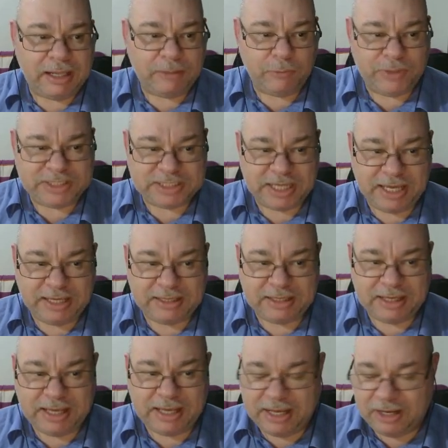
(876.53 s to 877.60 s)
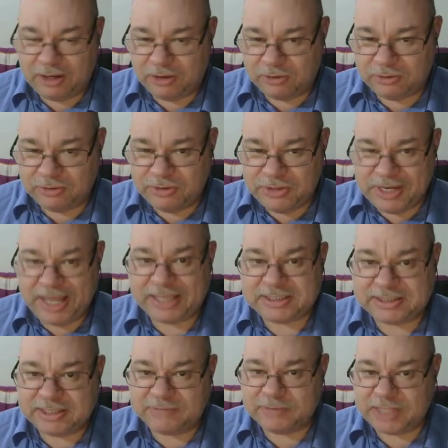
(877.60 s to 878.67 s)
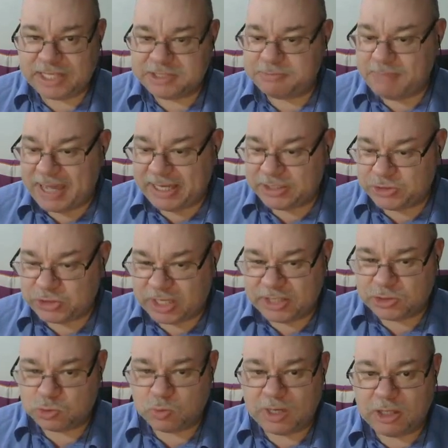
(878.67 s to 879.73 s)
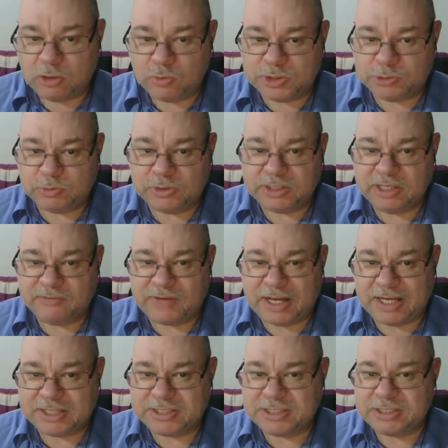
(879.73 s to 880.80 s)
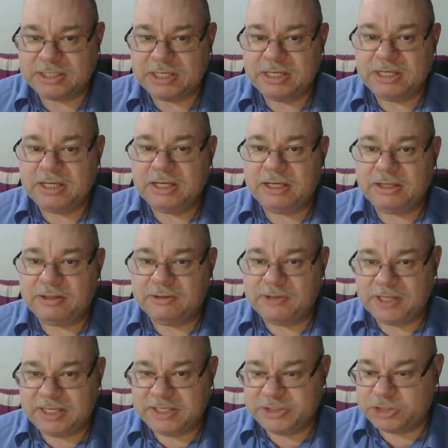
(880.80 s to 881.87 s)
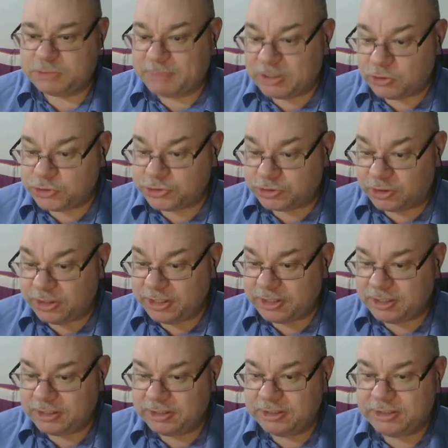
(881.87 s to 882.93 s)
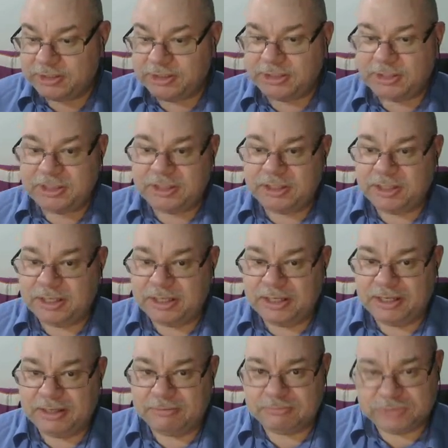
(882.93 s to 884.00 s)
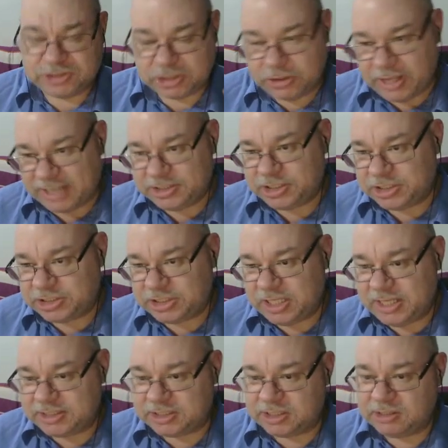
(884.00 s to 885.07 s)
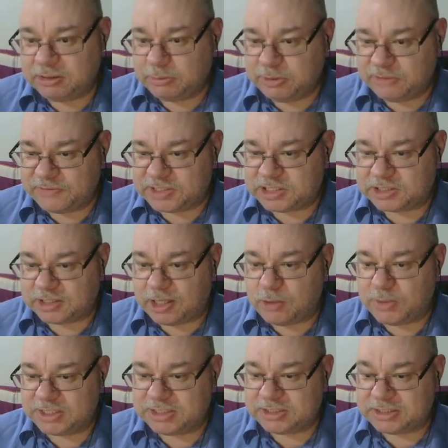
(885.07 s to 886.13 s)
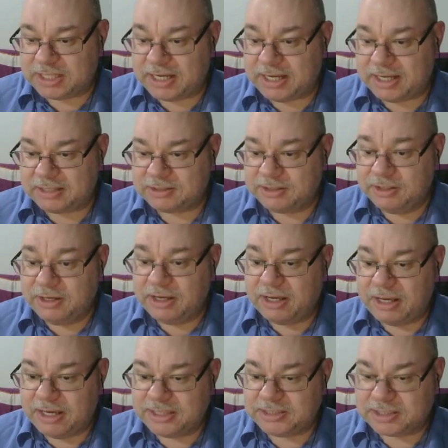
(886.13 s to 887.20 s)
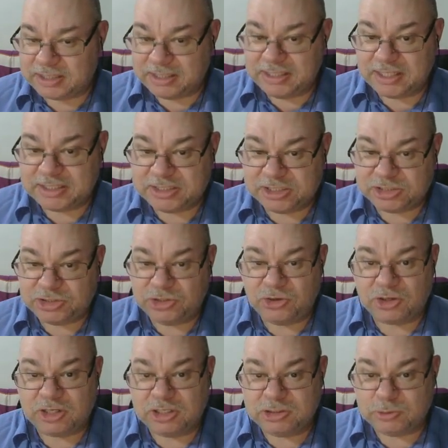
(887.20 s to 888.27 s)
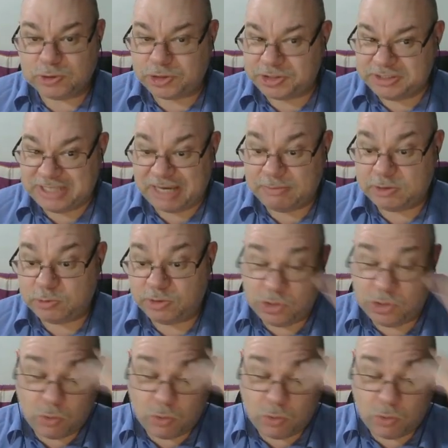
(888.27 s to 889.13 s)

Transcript: We take our next level as Magus as well, which will give us the Spell Strike. So as you can see, it's a little bit of a slower start. As a kineticist, you're not going to do a lot of damage with your